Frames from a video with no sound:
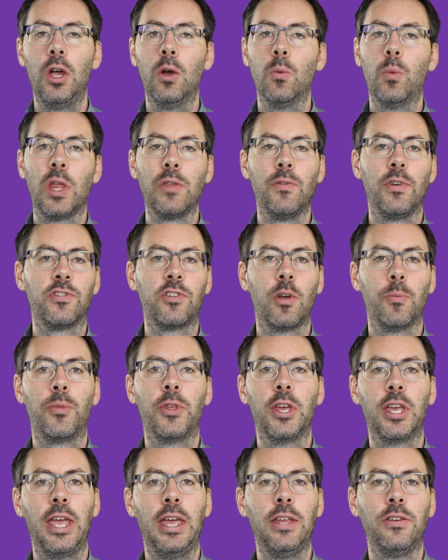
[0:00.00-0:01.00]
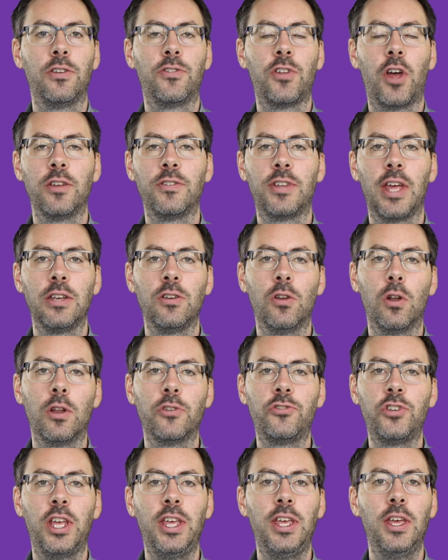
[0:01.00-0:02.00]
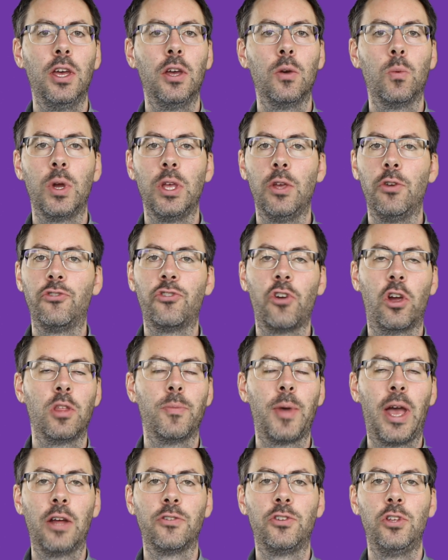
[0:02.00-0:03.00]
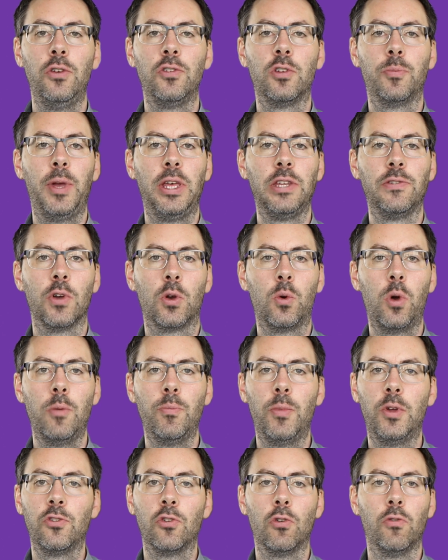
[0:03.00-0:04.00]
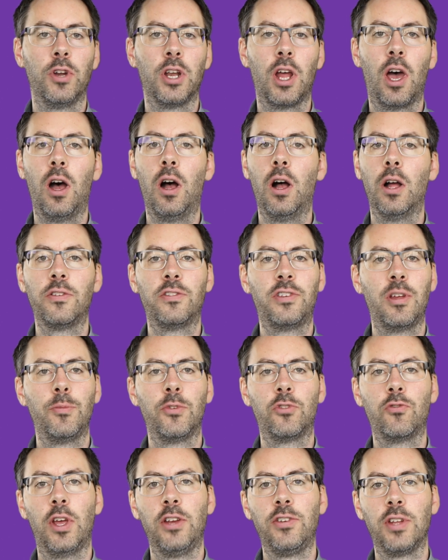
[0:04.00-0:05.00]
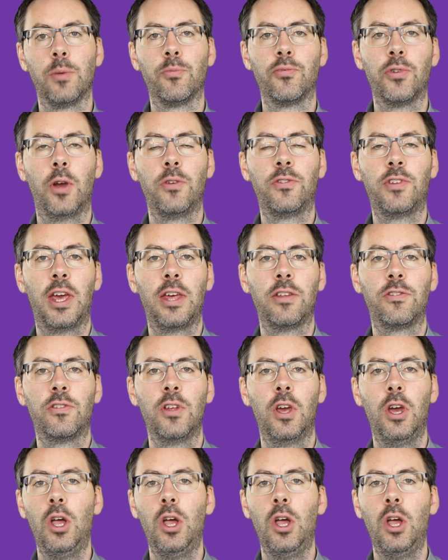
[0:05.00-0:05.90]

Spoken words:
whether it's something in design technology where you're showing them how to use a piece of equipment, or in art demonstrating a process,